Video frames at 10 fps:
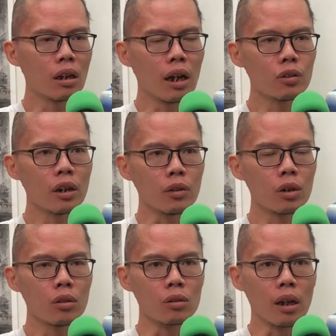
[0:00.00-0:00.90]
Actually, I
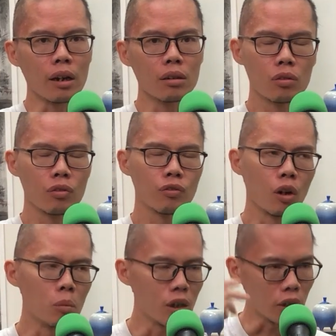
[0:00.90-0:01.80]
try to like
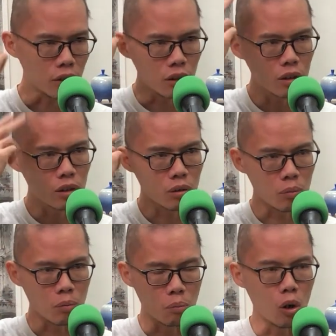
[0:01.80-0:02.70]
formulate this
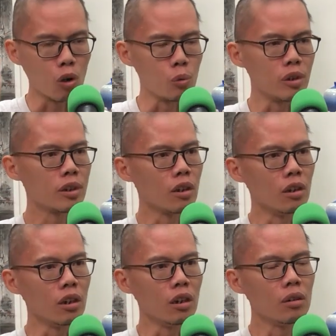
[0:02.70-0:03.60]
more
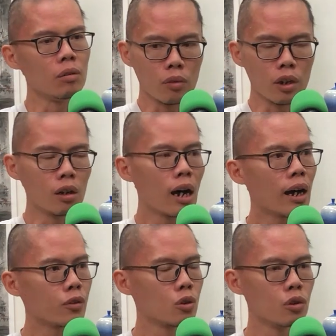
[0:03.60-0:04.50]
recently. The
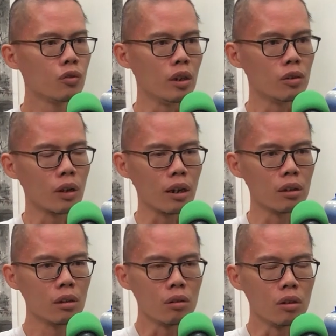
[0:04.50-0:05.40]
hard truth is, right,
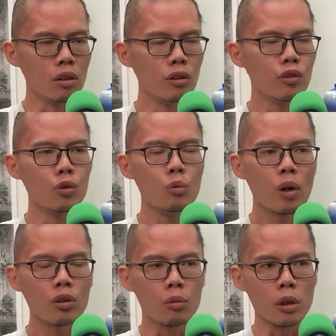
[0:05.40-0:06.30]
if you
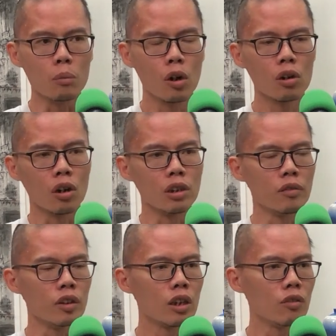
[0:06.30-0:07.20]
want to be more
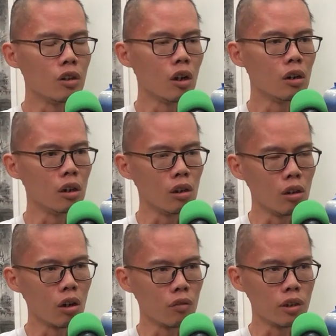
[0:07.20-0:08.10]
conservative in a
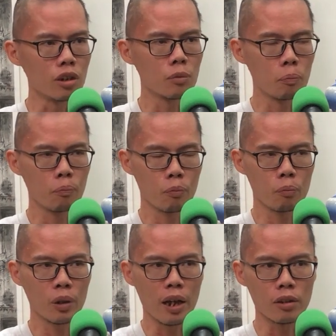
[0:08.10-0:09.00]
lot of these
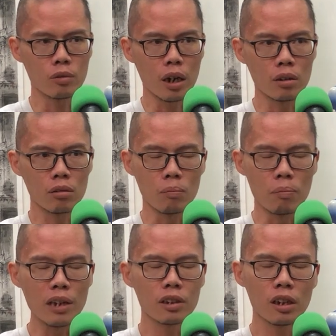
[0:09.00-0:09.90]
plans, right,
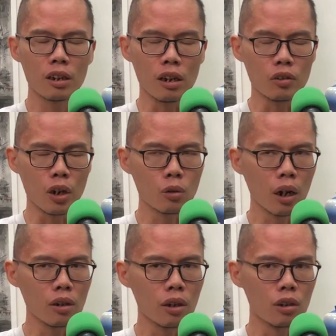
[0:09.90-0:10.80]
basically the general
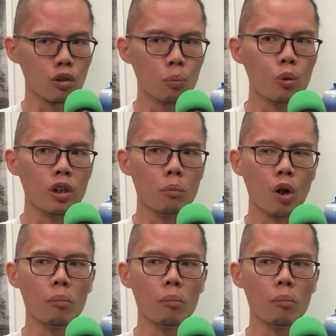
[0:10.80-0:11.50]
idea is you put in more